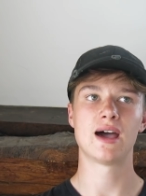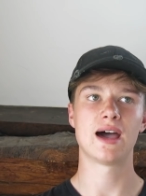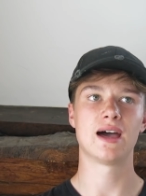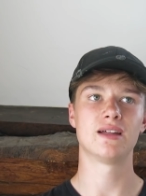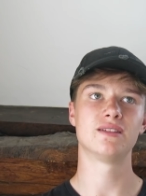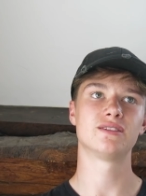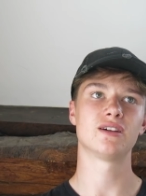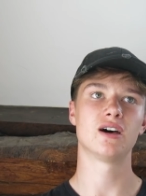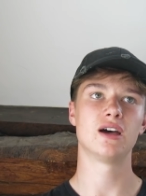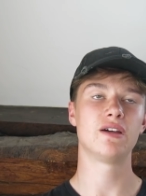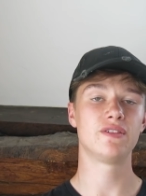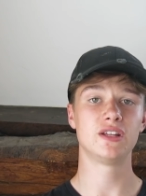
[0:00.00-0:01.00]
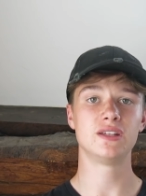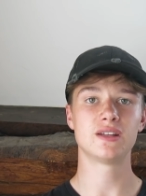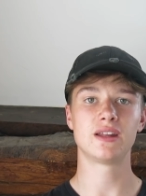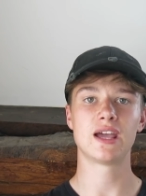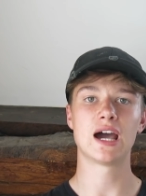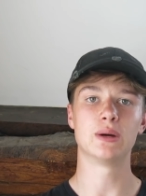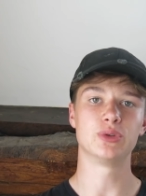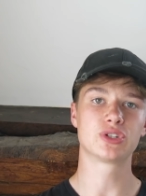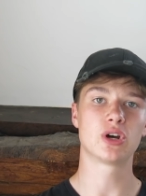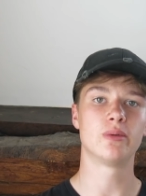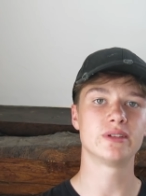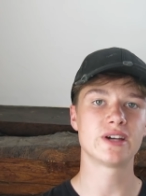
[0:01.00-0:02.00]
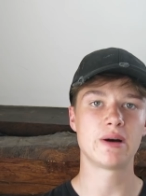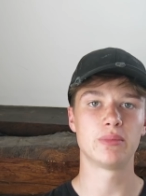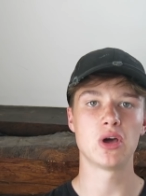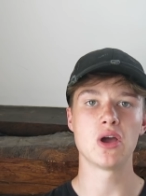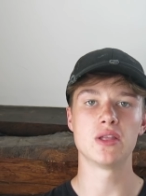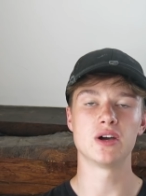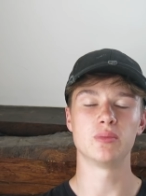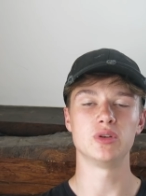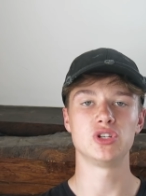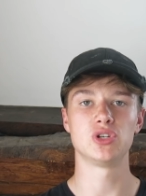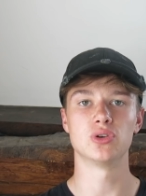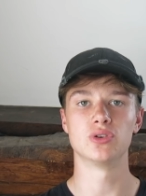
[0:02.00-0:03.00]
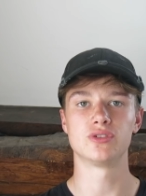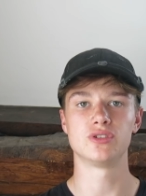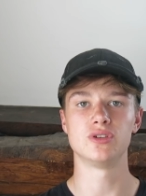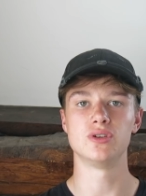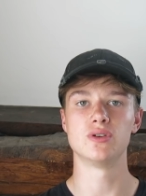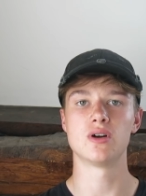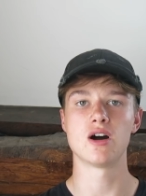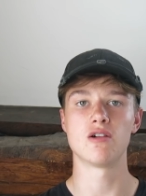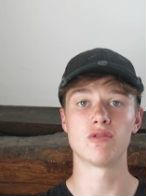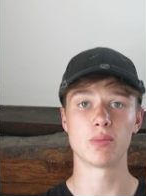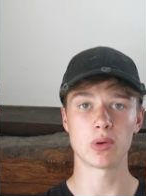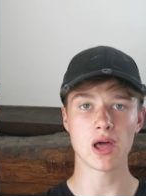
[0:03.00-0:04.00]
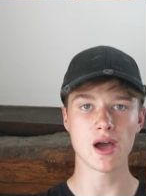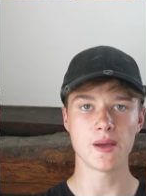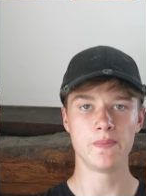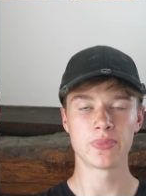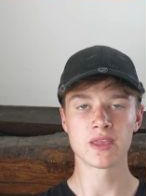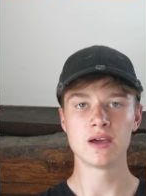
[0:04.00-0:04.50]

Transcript: And uh, if you need any help, just comment down below and I'll be sure to uh, reply.